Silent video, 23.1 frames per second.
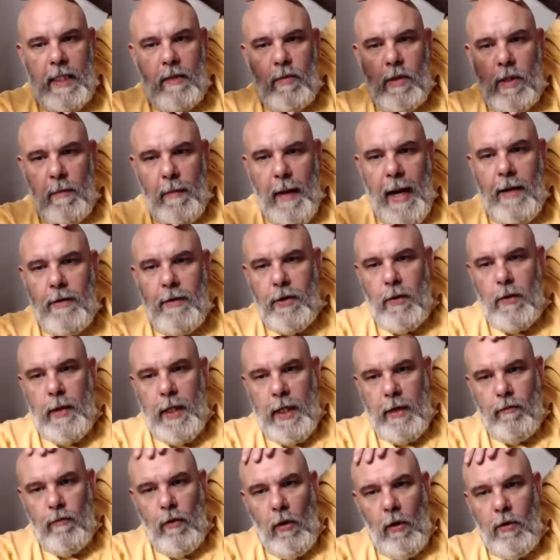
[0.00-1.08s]
It was about doing
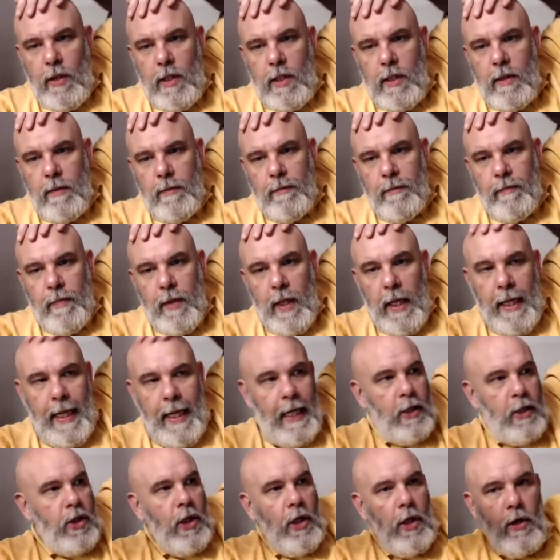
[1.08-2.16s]
it right. And
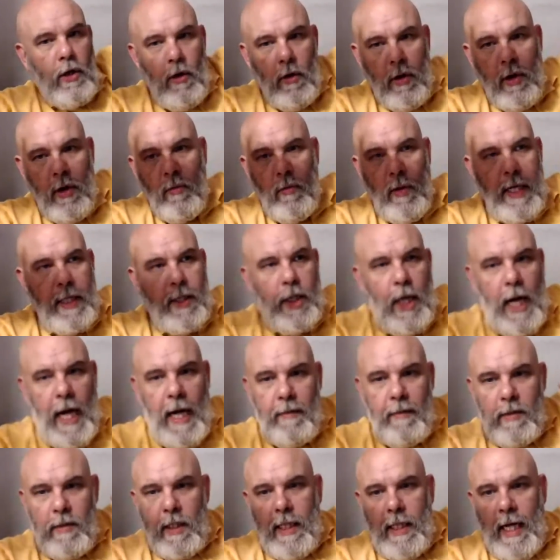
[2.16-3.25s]
actually, you look at where
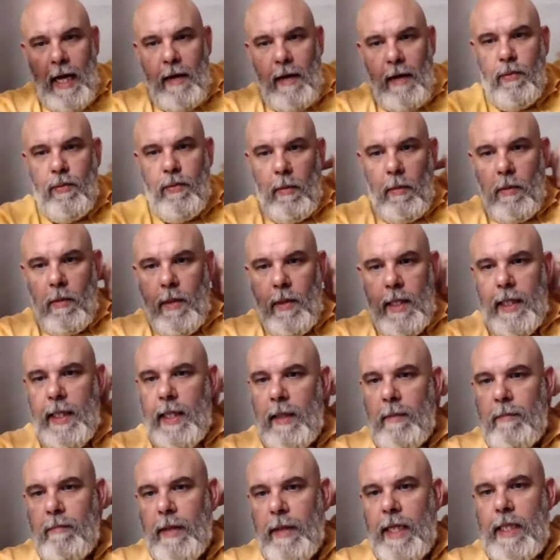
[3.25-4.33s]
James is now, probably the
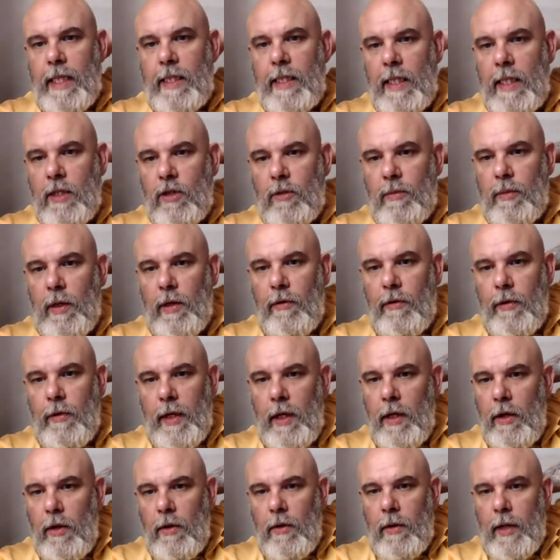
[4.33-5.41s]
biggest distributor in
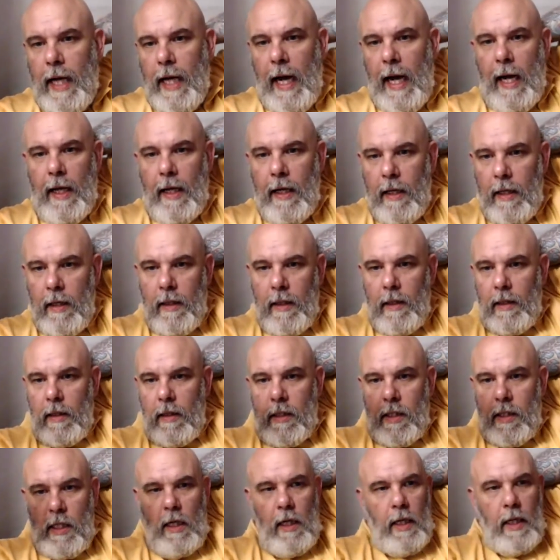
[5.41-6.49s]
the UK,
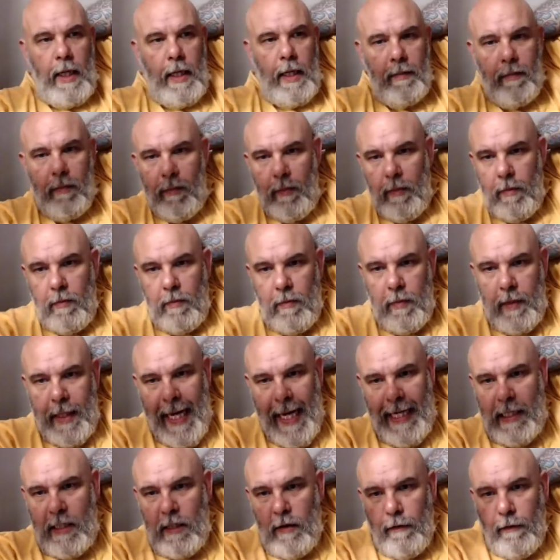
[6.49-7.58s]
certainly
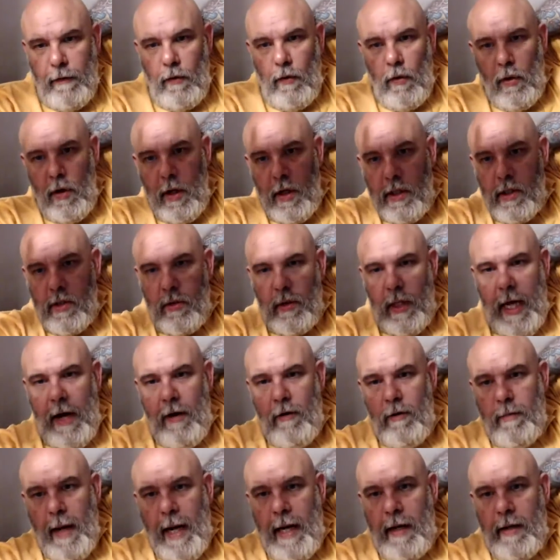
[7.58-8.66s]
next to Flawless or
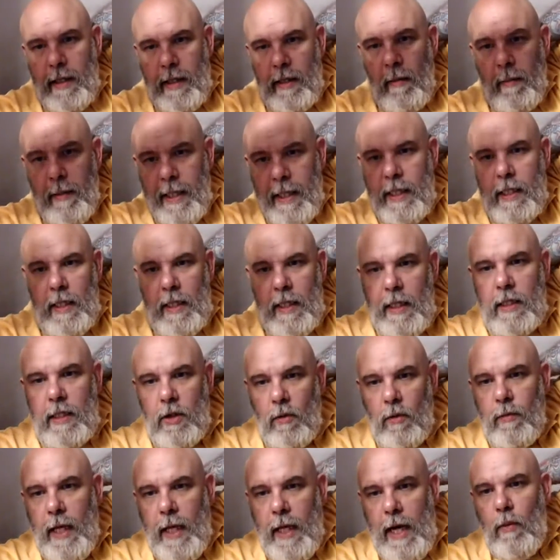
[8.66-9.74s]
thereabout. I mean, it's
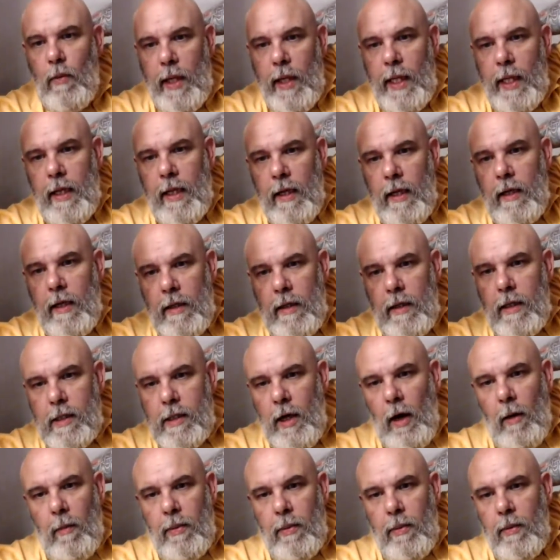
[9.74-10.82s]
up there with the
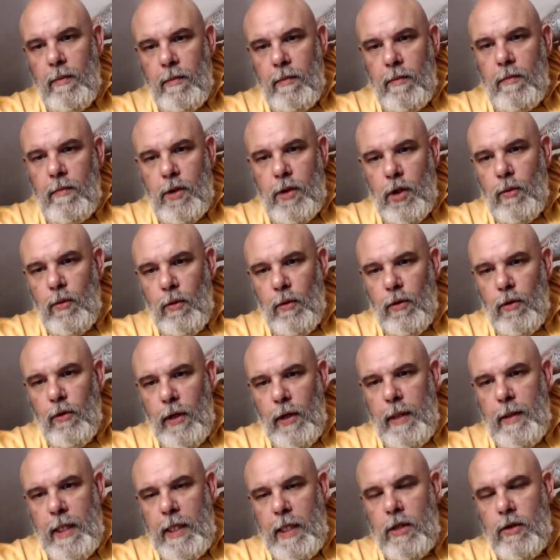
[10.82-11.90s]
top 2 or
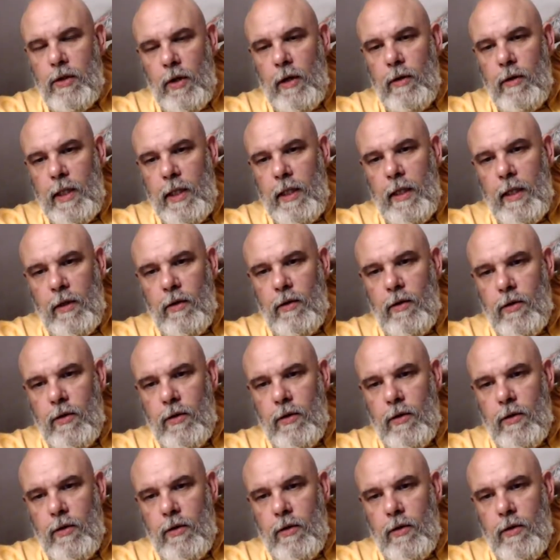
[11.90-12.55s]
3 distros in the country.